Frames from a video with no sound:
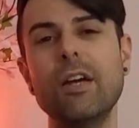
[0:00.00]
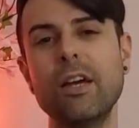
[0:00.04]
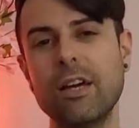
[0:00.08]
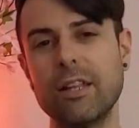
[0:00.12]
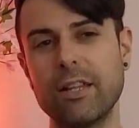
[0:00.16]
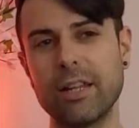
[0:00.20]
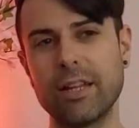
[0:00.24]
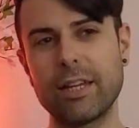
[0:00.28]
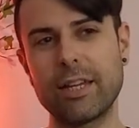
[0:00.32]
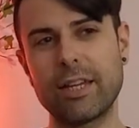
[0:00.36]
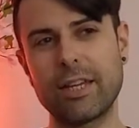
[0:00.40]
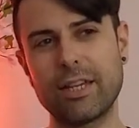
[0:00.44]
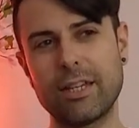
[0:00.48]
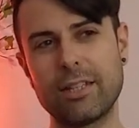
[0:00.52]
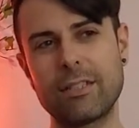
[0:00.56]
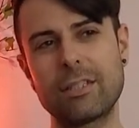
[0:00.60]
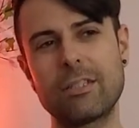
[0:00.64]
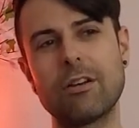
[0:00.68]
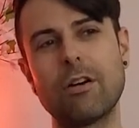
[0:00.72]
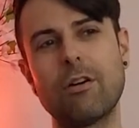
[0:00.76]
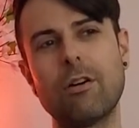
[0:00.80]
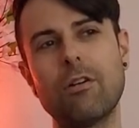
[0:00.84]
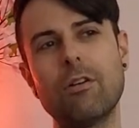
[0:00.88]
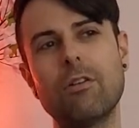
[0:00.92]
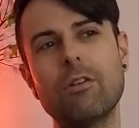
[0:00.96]
Like it's
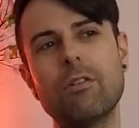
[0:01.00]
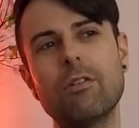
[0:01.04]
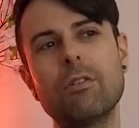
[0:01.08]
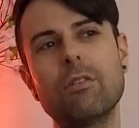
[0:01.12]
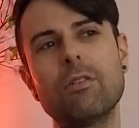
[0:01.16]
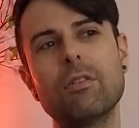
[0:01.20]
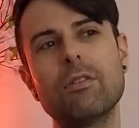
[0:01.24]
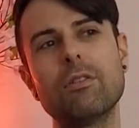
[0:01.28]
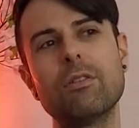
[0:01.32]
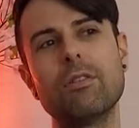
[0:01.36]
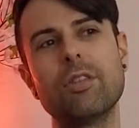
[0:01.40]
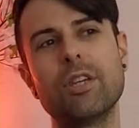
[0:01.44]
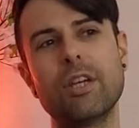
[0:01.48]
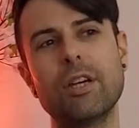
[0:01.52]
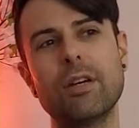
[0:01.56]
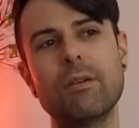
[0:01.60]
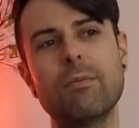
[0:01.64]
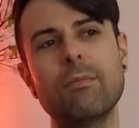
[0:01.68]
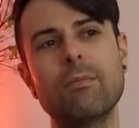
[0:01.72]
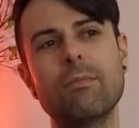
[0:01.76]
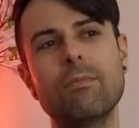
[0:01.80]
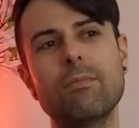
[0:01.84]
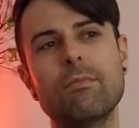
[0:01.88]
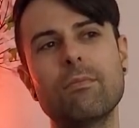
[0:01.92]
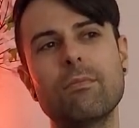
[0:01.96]
all
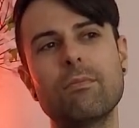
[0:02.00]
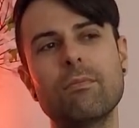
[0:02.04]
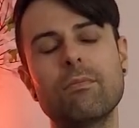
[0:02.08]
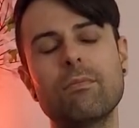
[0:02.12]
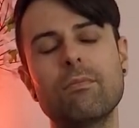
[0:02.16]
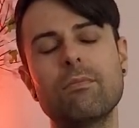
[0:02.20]
them,